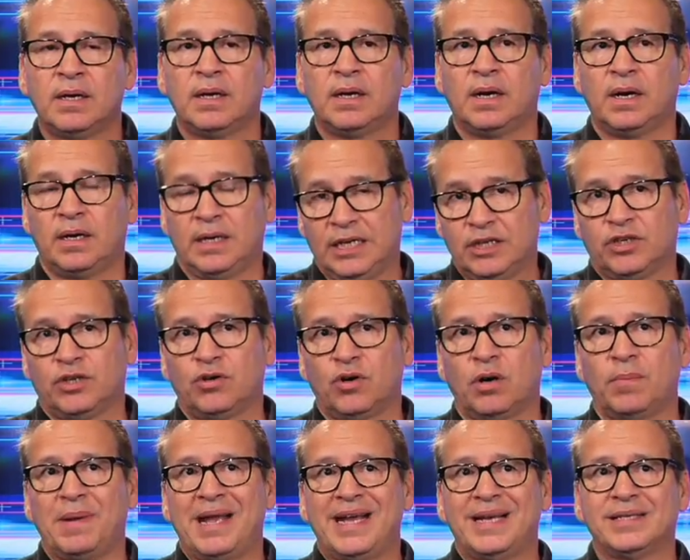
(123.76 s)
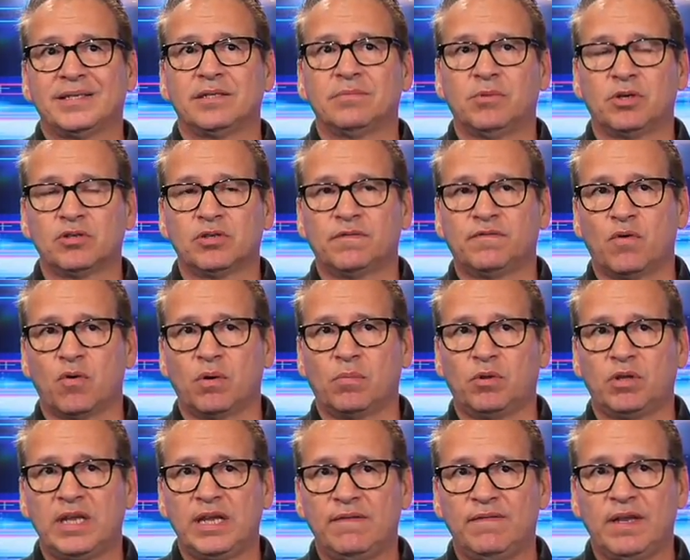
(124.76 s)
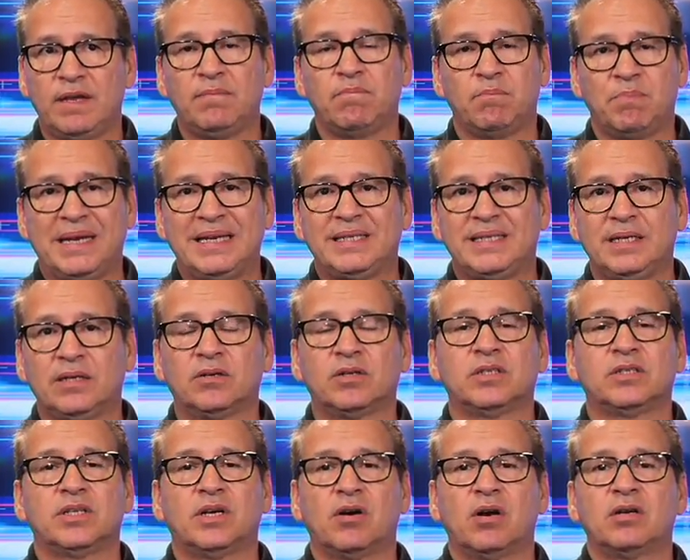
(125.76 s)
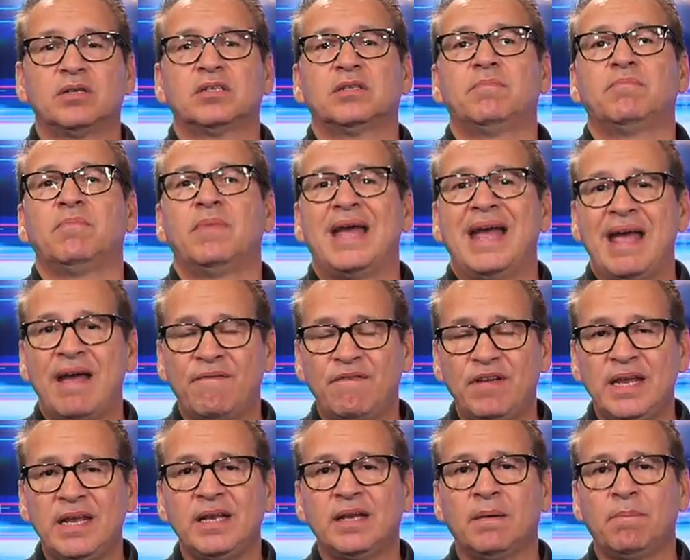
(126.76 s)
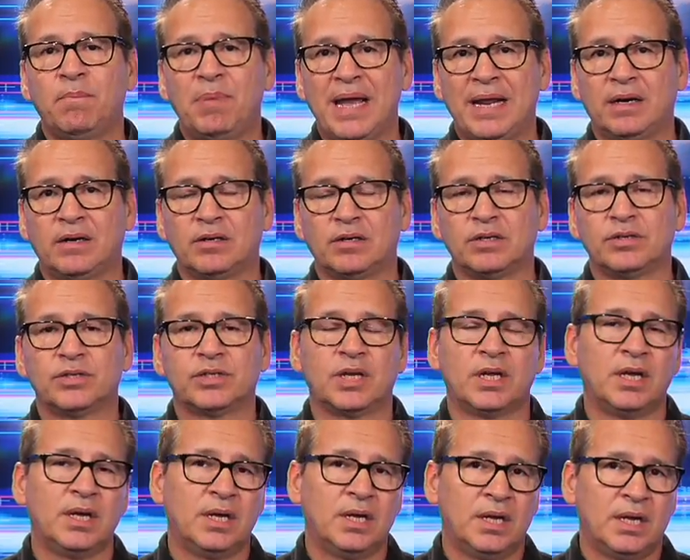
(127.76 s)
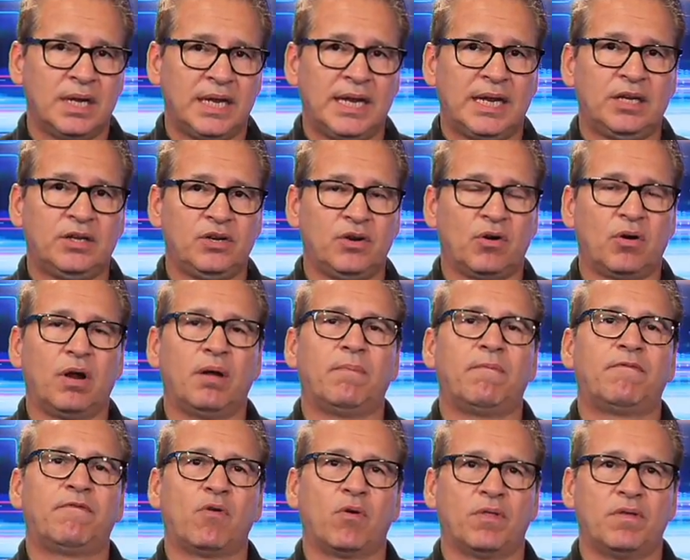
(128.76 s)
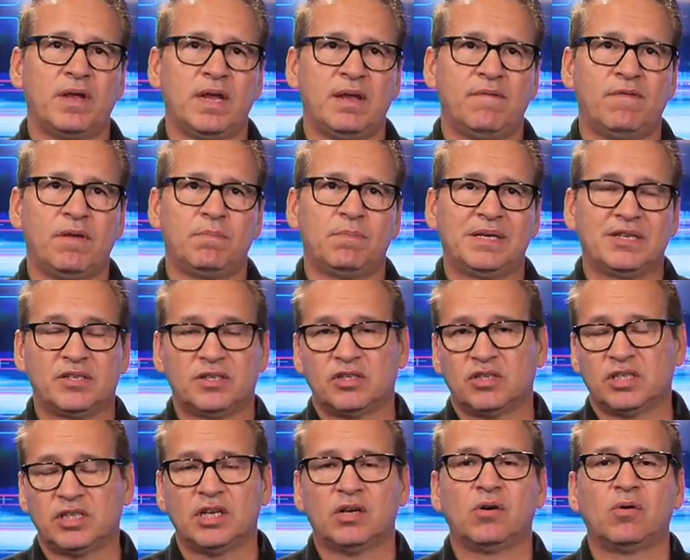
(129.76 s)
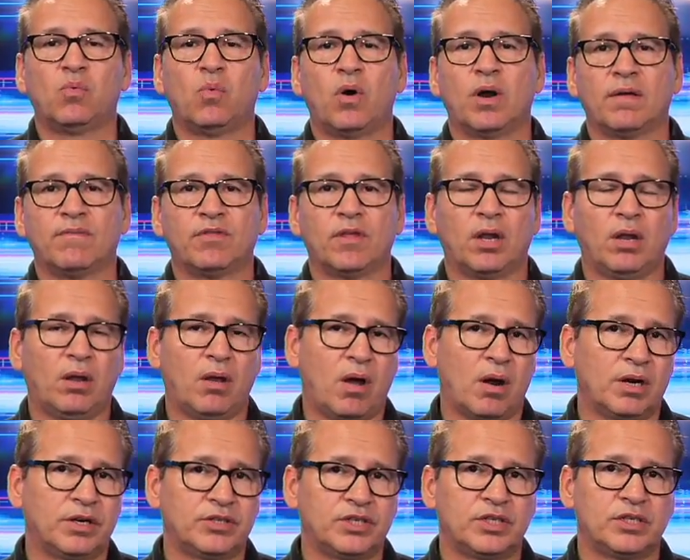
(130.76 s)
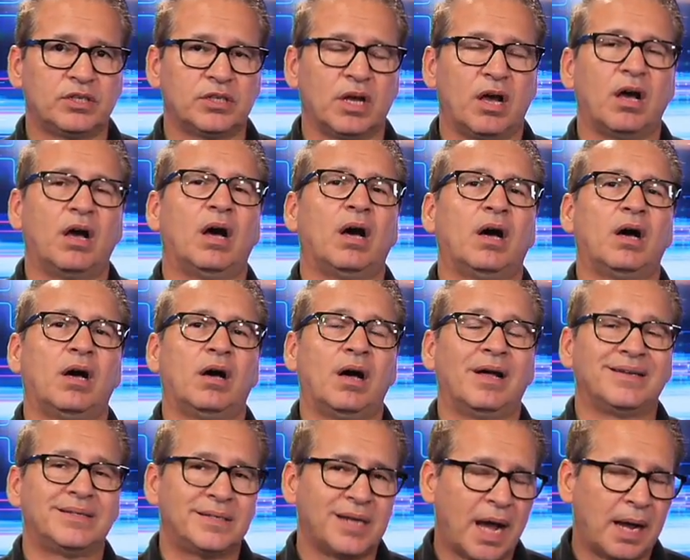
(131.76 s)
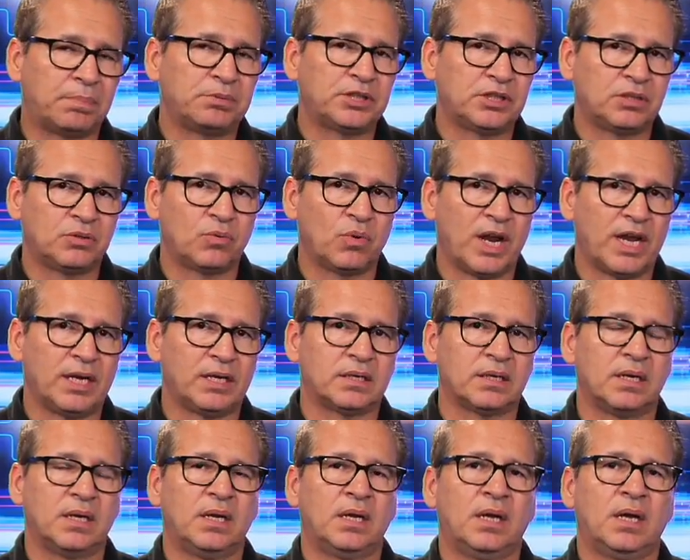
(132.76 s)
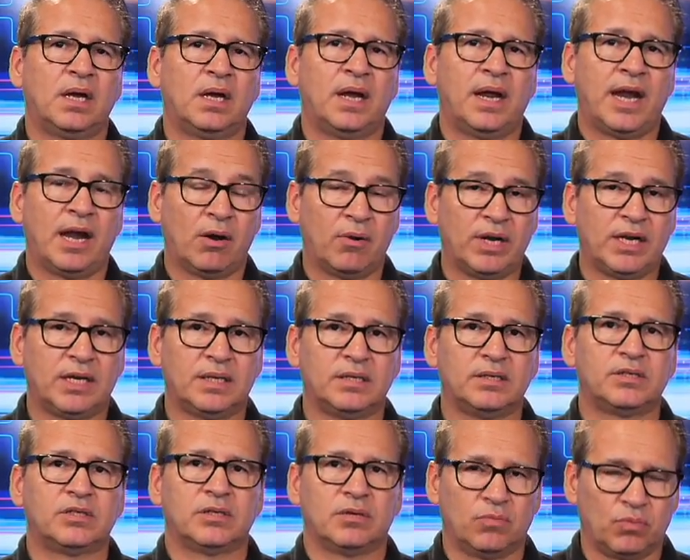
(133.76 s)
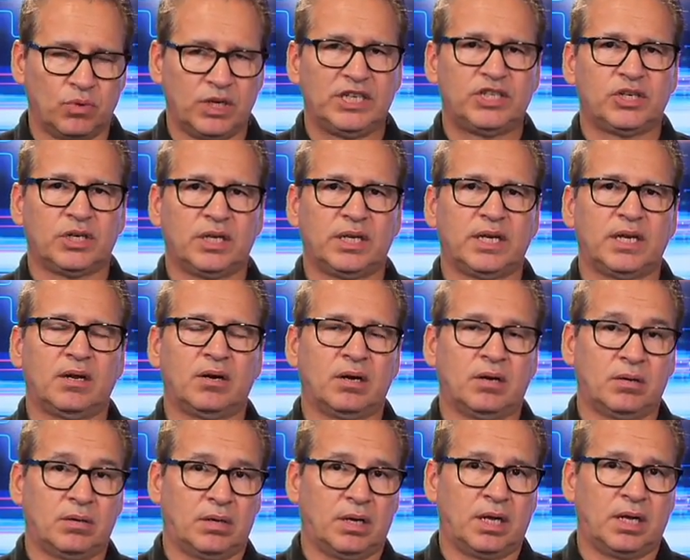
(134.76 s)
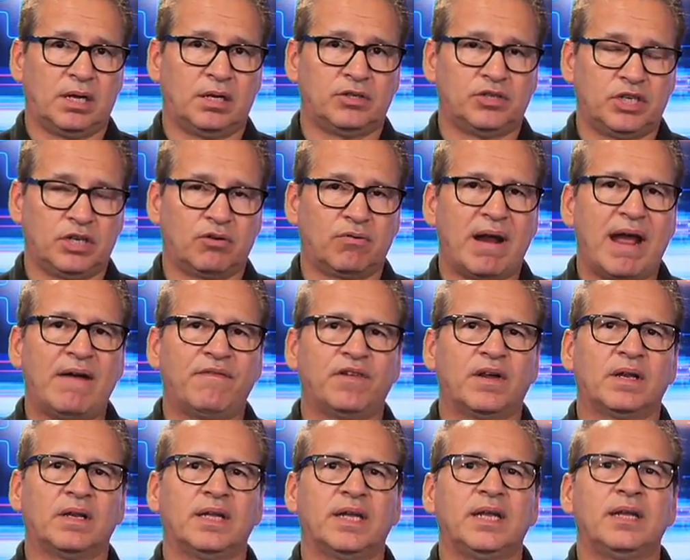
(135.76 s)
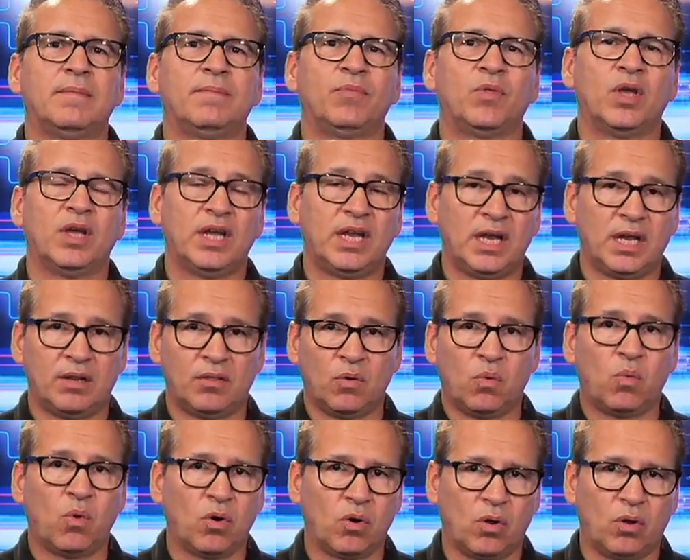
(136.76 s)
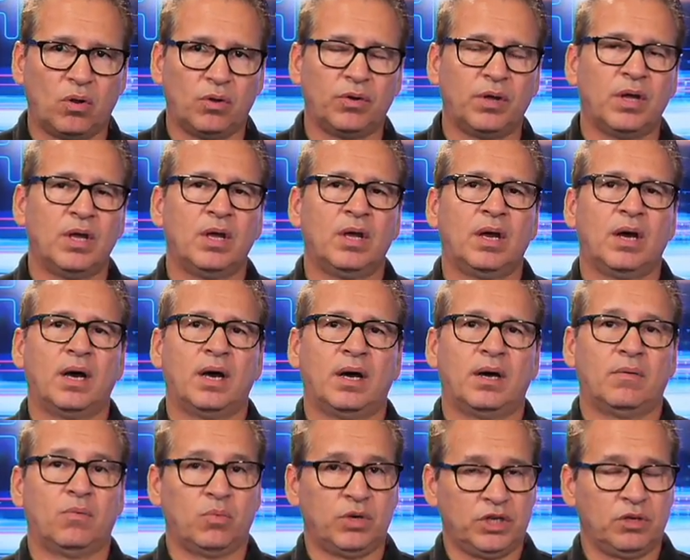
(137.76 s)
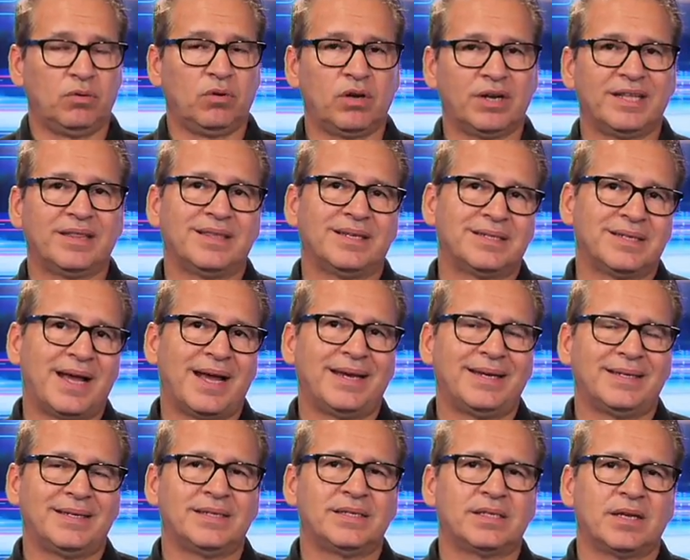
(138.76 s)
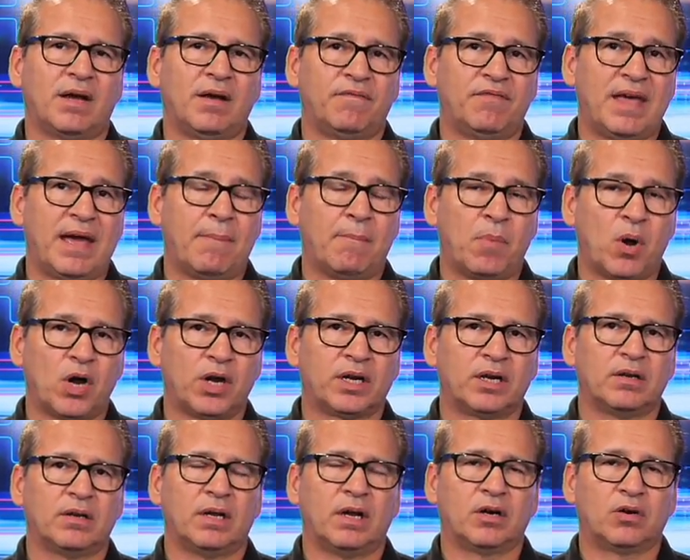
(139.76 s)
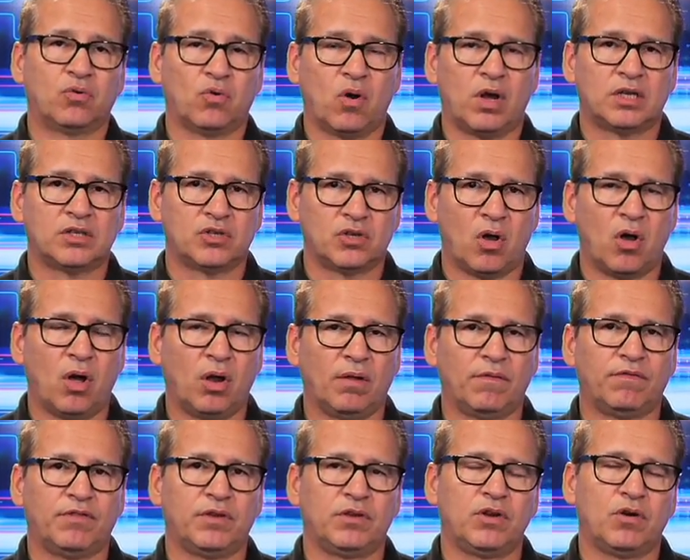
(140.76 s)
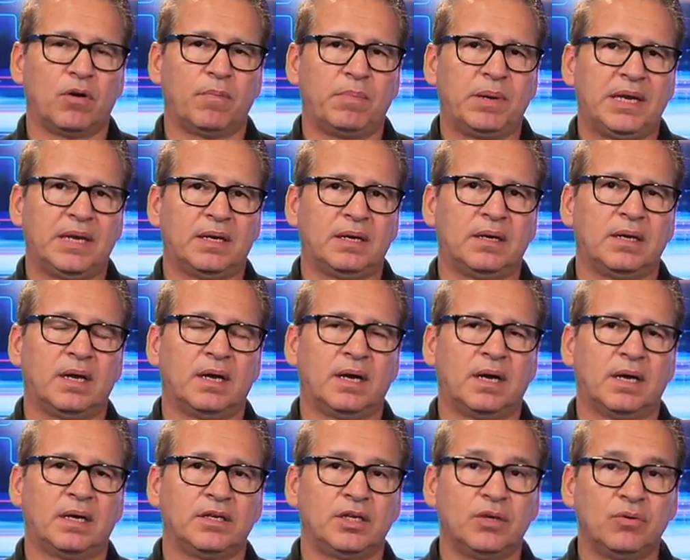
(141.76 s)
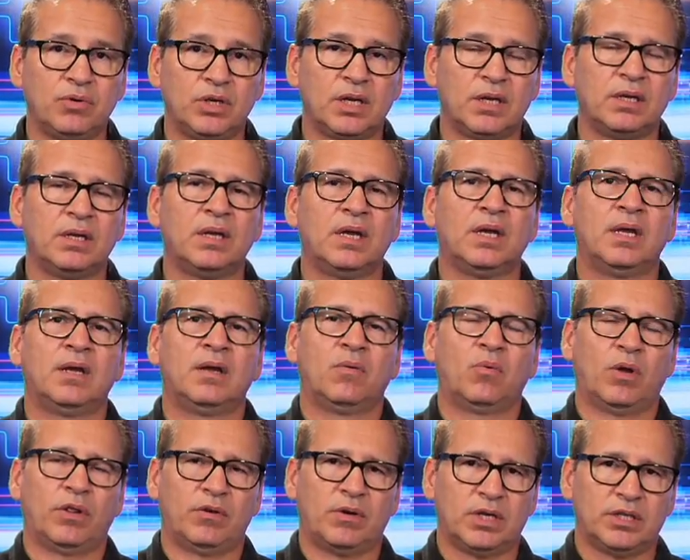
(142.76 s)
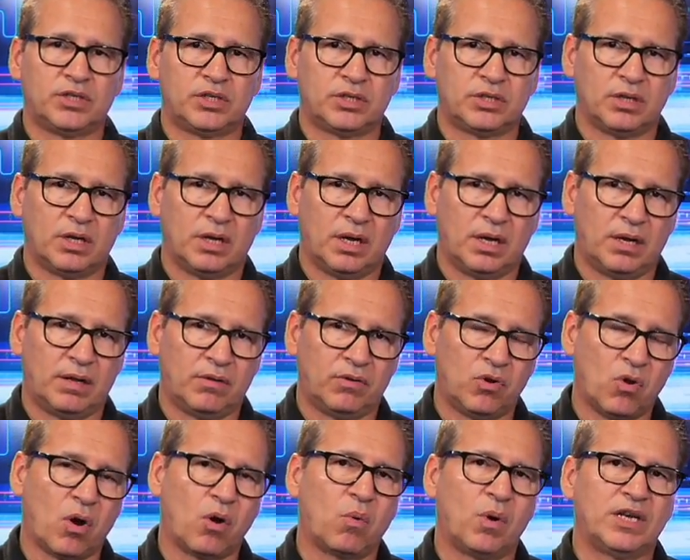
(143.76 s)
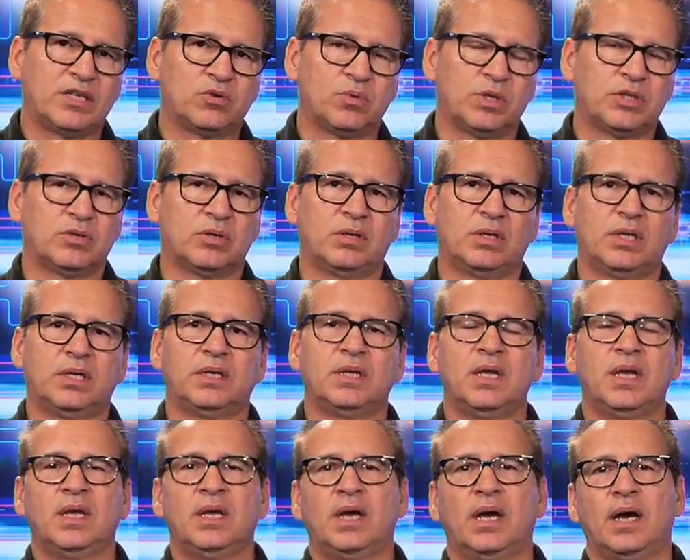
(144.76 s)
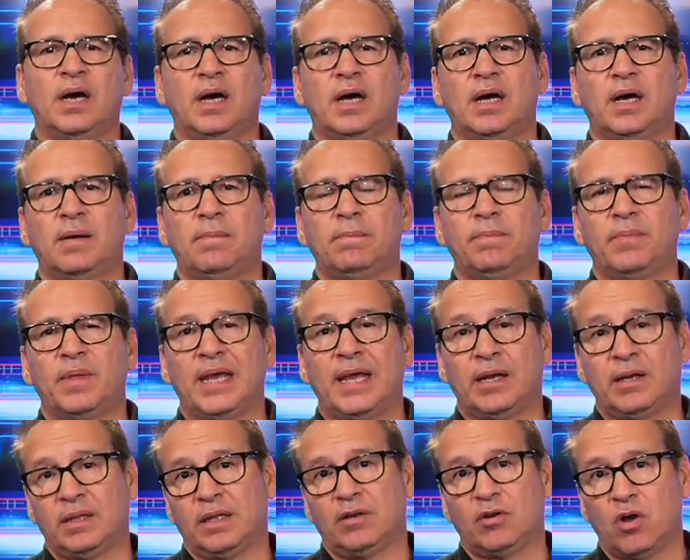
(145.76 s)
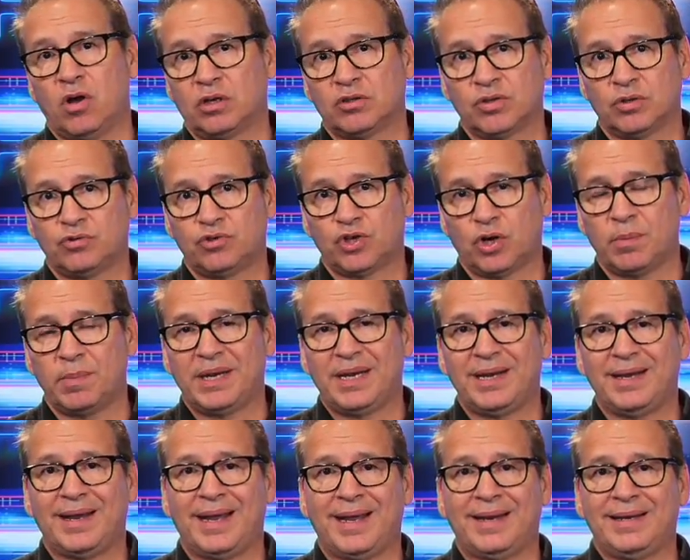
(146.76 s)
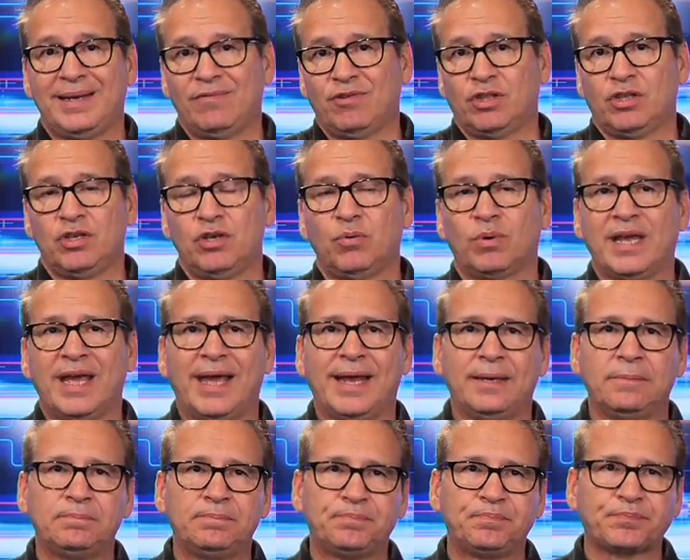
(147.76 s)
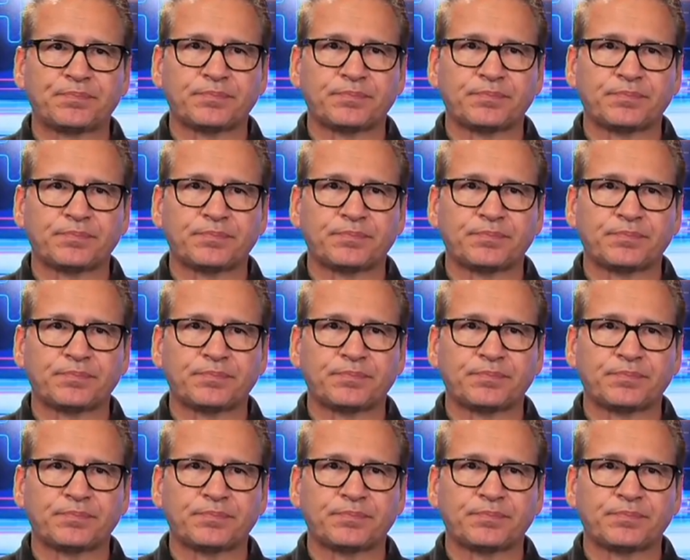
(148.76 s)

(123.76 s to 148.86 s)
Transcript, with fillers: uh, into Europe as the most affordable EV, big deal because there are some heavy competitors in Europe for the EV business. Still, one of the largest uh, adoption rate areas regionally or uh, geographically in the world uh, when you look at the tightness of that market across all of the European Union, whether it's Norway, Switzerland, um, and then also Germany and even the UK.